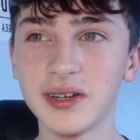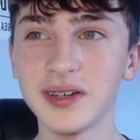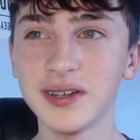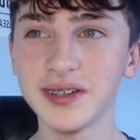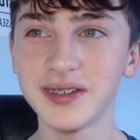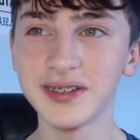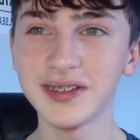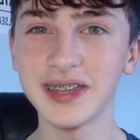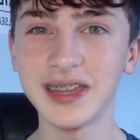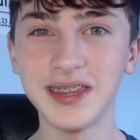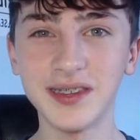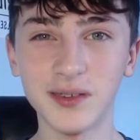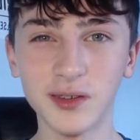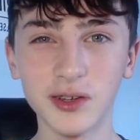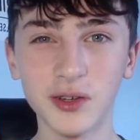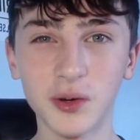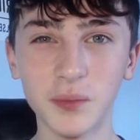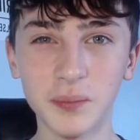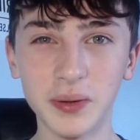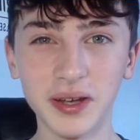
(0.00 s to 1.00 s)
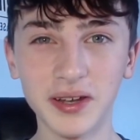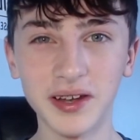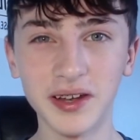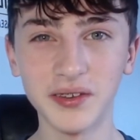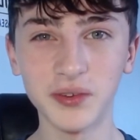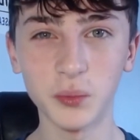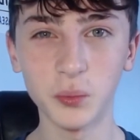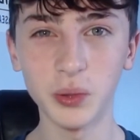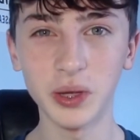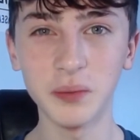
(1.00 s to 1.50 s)
he's a lot better as a
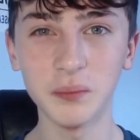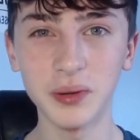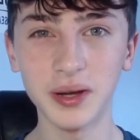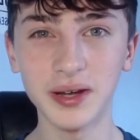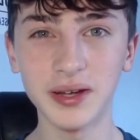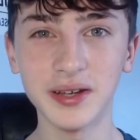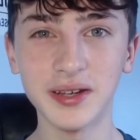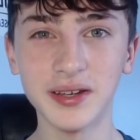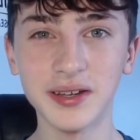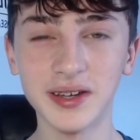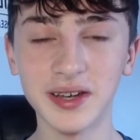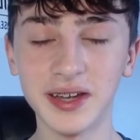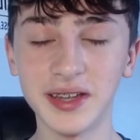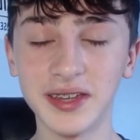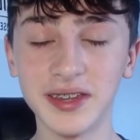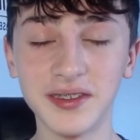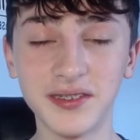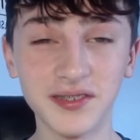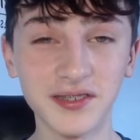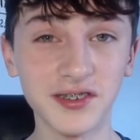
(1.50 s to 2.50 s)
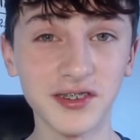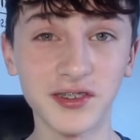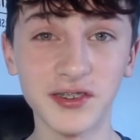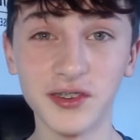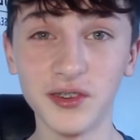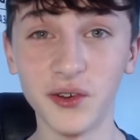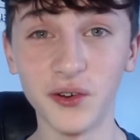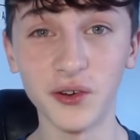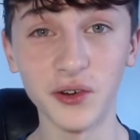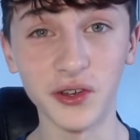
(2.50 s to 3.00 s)
wing back, and he's just
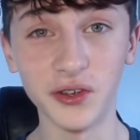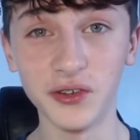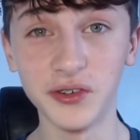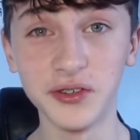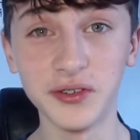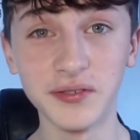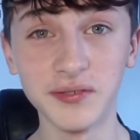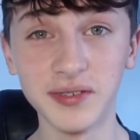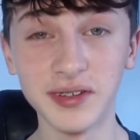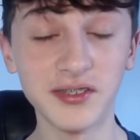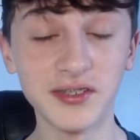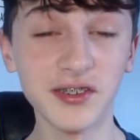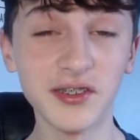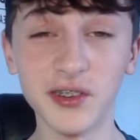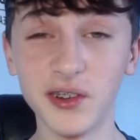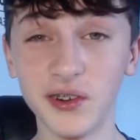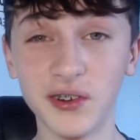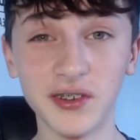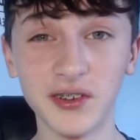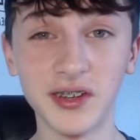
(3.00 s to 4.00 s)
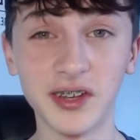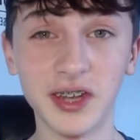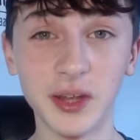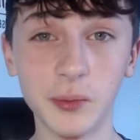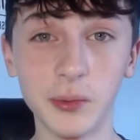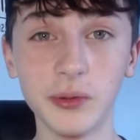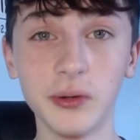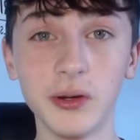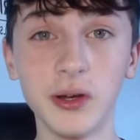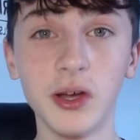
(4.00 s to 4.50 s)
not good. He's just not good
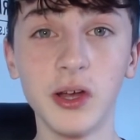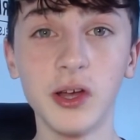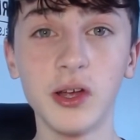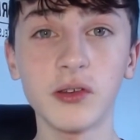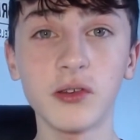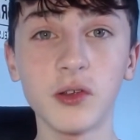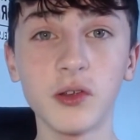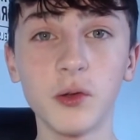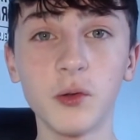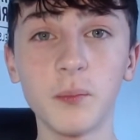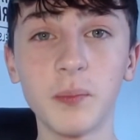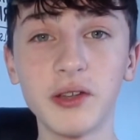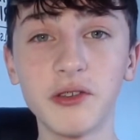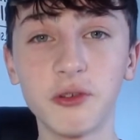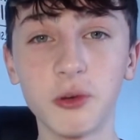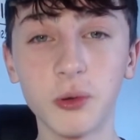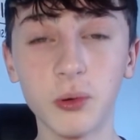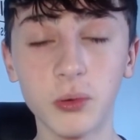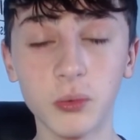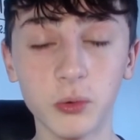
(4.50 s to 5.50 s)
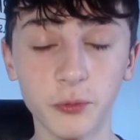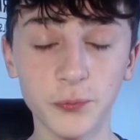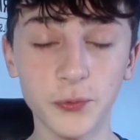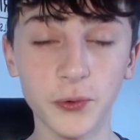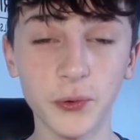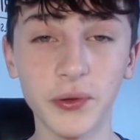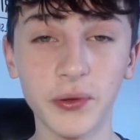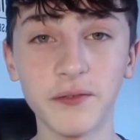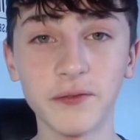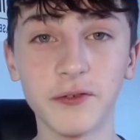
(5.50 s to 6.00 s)
anymore. So Ben Chilwell was brought
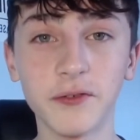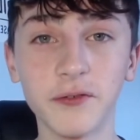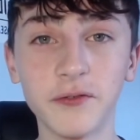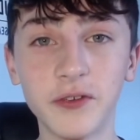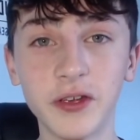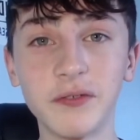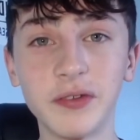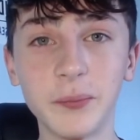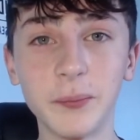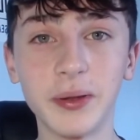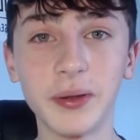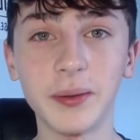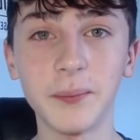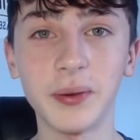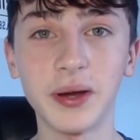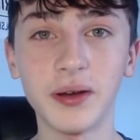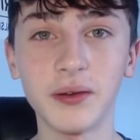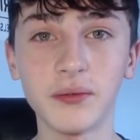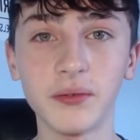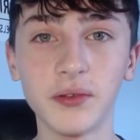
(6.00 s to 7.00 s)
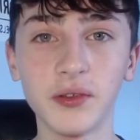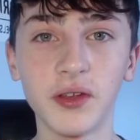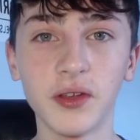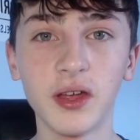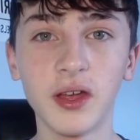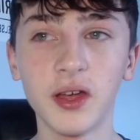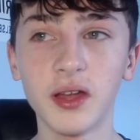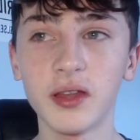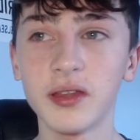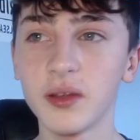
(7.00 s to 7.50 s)
in for £50 million.
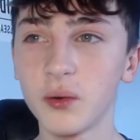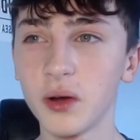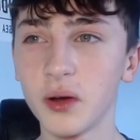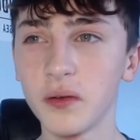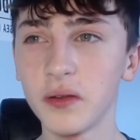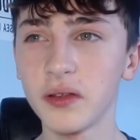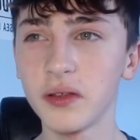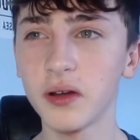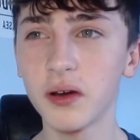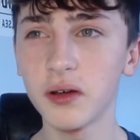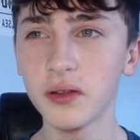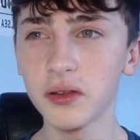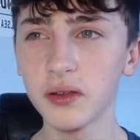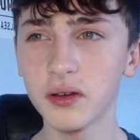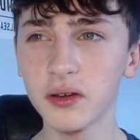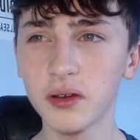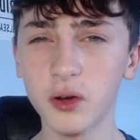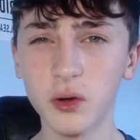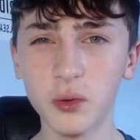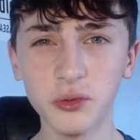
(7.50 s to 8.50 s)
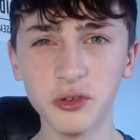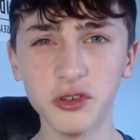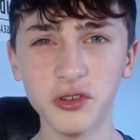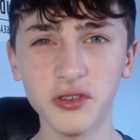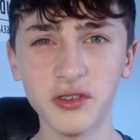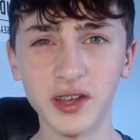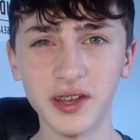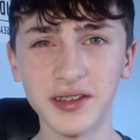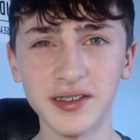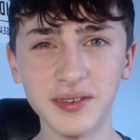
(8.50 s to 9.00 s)
There were other options
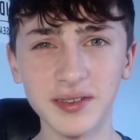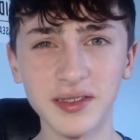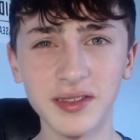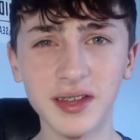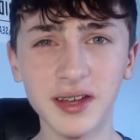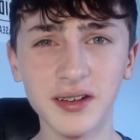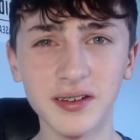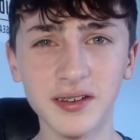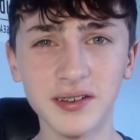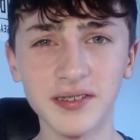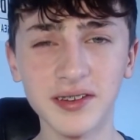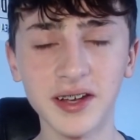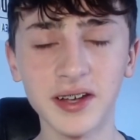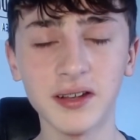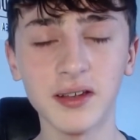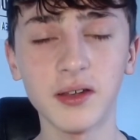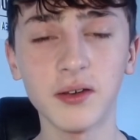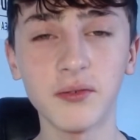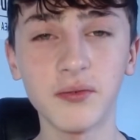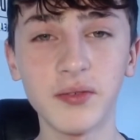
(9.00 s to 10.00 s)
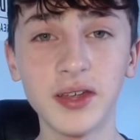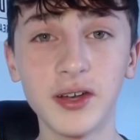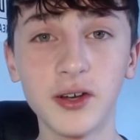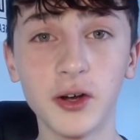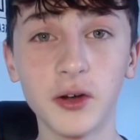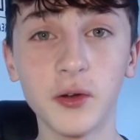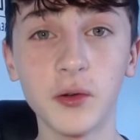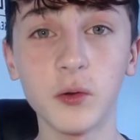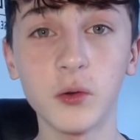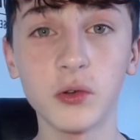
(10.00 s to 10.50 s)
like Nicola
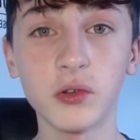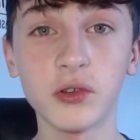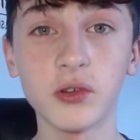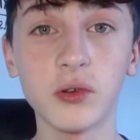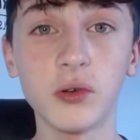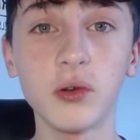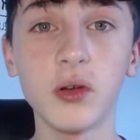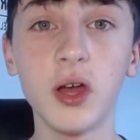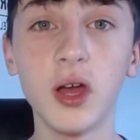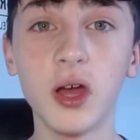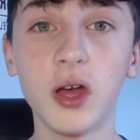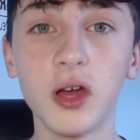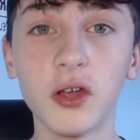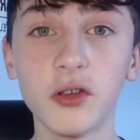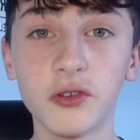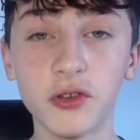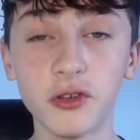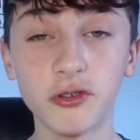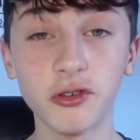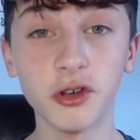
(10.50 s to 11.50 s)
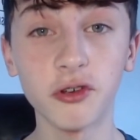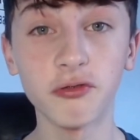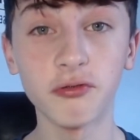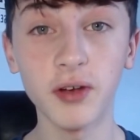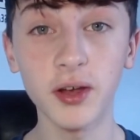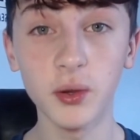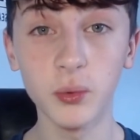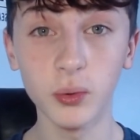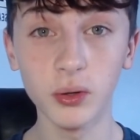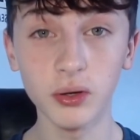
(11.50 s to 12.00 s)
Tagliafico, also Sergio
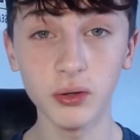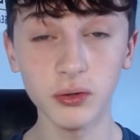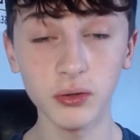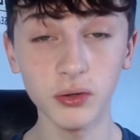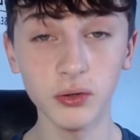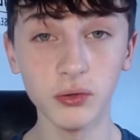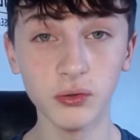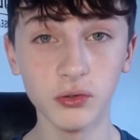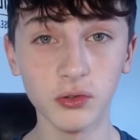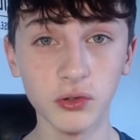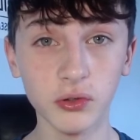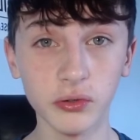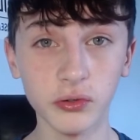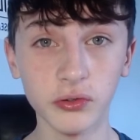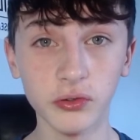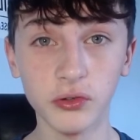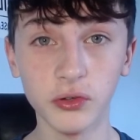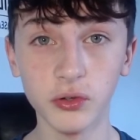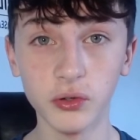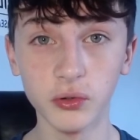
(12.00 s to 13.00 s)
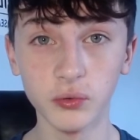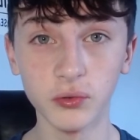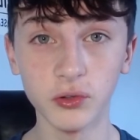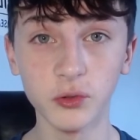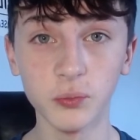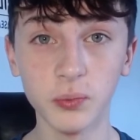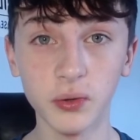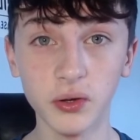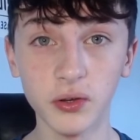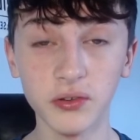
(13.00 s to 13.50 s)
Reguilon, who's gone to
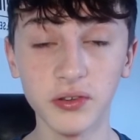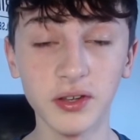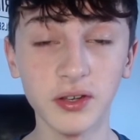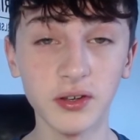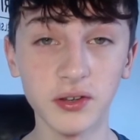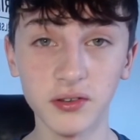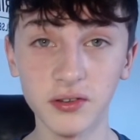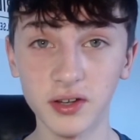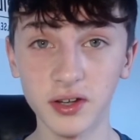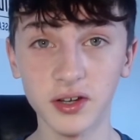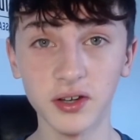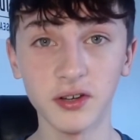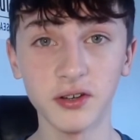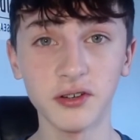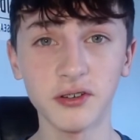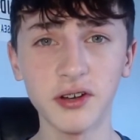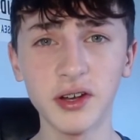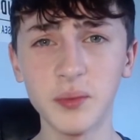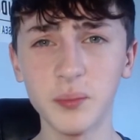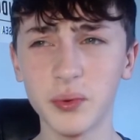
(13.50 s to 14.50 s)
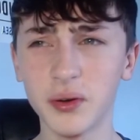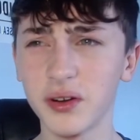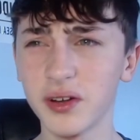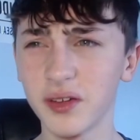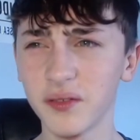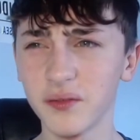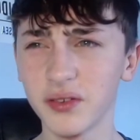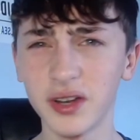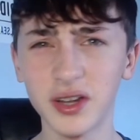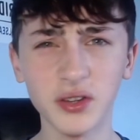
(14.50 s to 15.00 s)
Spurs. He looks like a great bargain
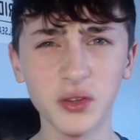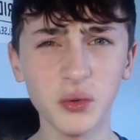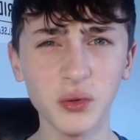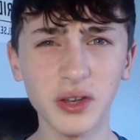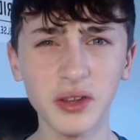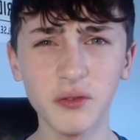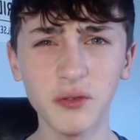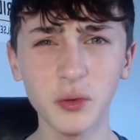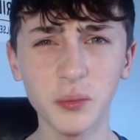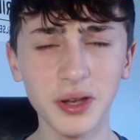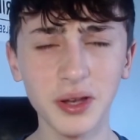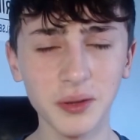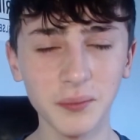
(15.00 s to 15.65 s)
for like £24 million.